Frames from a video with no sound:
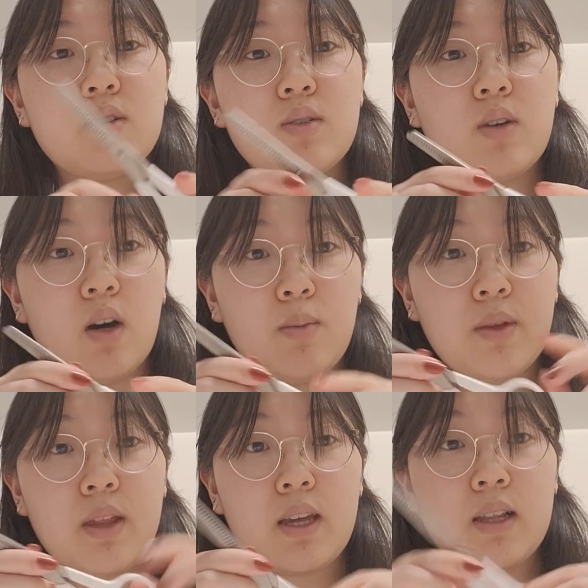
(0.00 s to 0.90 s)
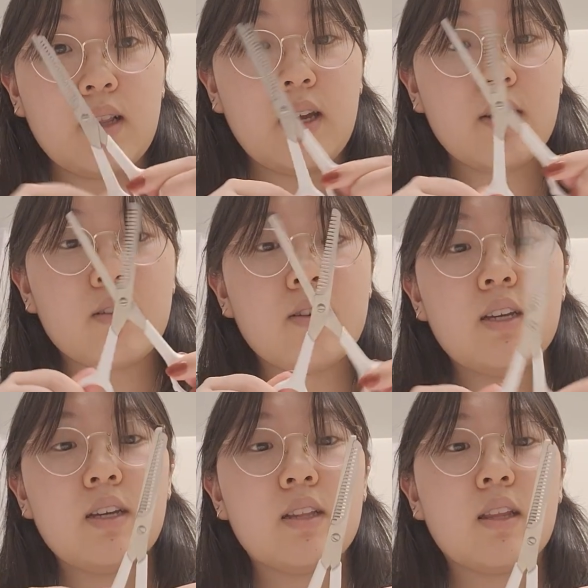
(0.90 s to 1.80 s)
to help with like
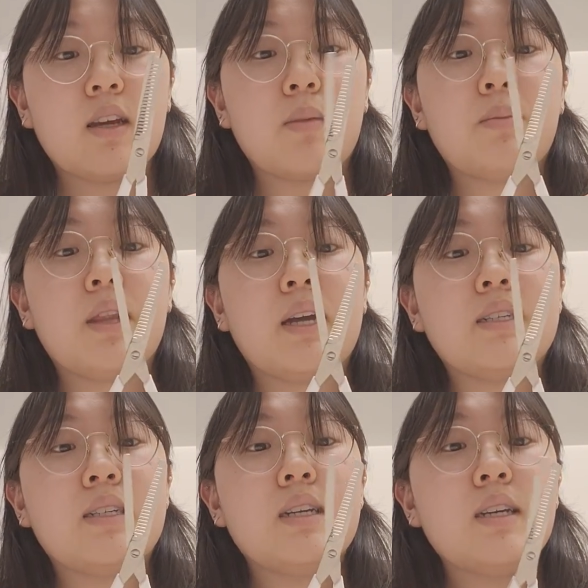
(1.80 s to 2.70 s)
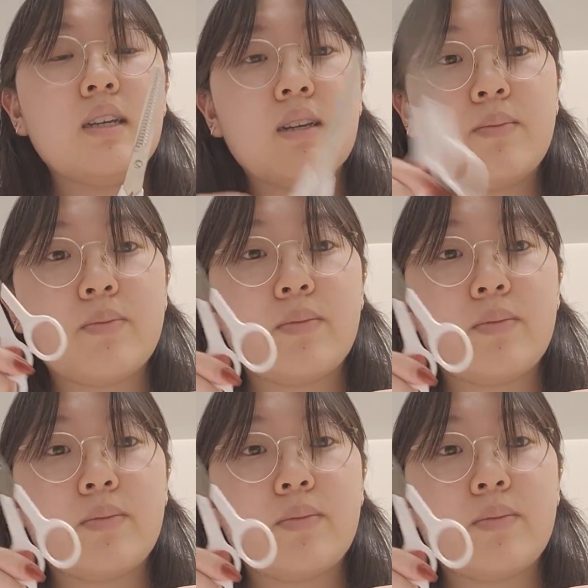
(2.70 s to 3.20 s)
layering and like blending.